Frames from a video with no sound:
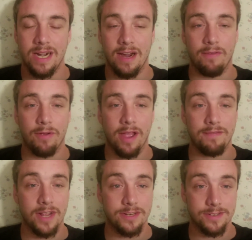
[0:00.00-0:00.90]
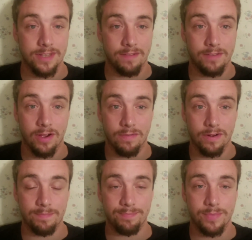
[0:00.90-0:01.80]
And if we have nitrous left
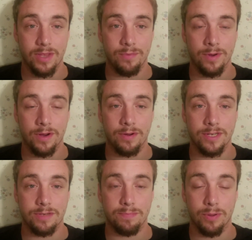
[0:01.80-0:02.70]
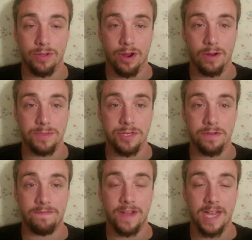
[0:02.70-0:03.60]
over, we're going to pull the carbs to
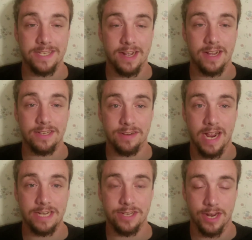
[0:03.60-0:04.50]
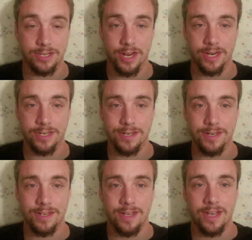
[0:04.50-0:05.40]
a fast on-track jet change.
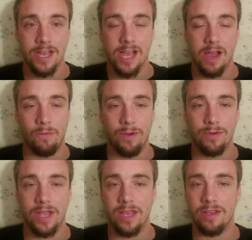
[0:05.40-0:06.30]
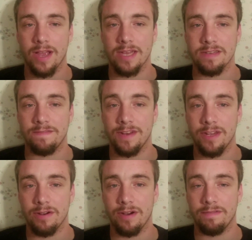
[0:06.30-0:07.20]
And we will get you guys a
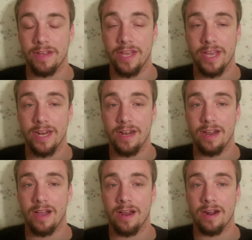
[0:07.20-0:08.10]
video of a hit on